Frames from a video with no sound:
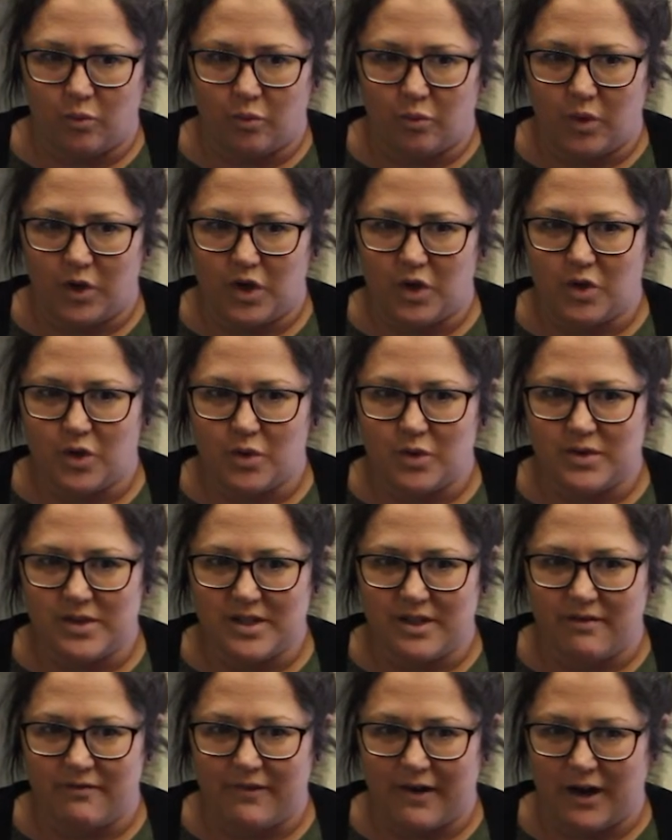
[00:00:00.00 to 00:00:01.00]
what you use in
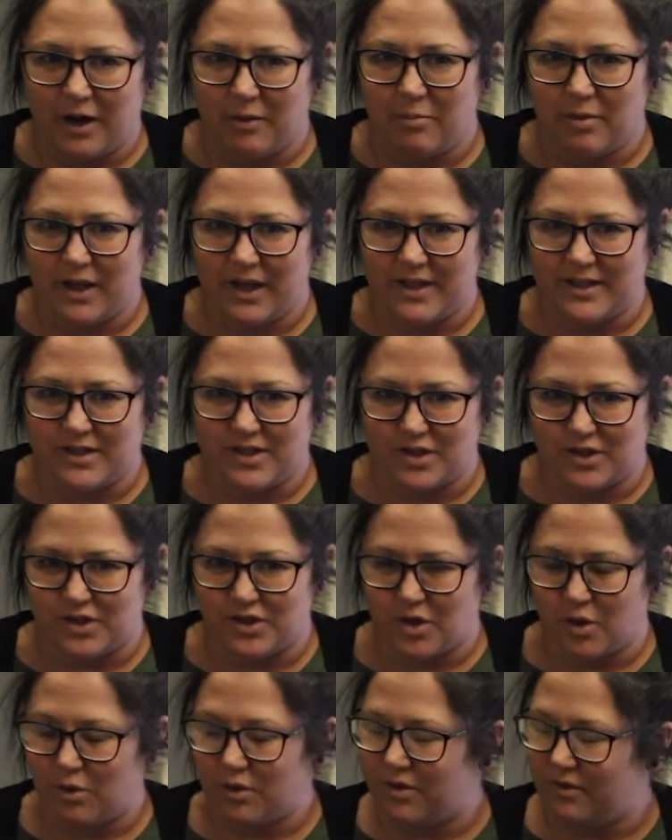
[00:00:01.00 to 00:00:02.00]
the fireplace to
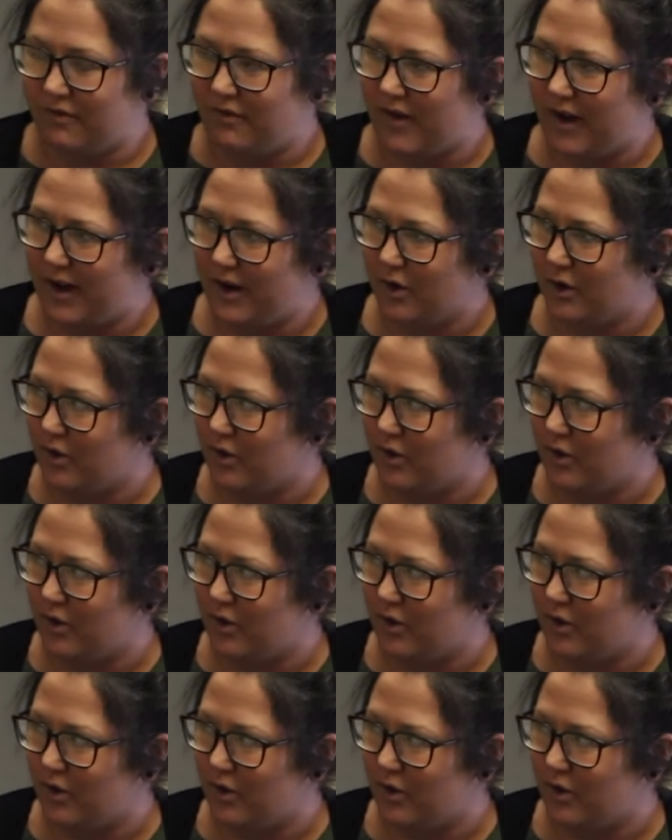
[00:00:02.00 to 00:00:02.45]
stoke the fire,